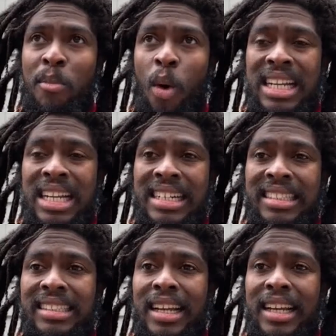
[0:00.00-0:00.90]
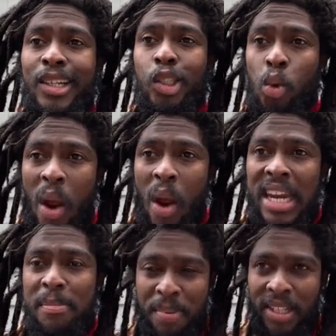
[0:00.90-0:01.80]
more than
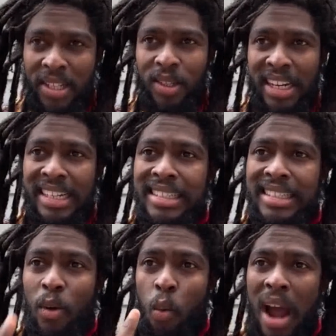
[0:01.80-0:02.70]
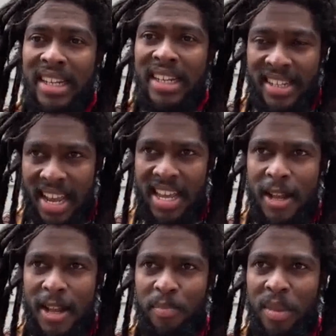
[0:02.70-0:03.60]
20 person in one
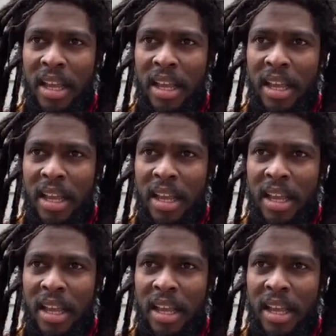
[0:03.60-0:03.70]
day.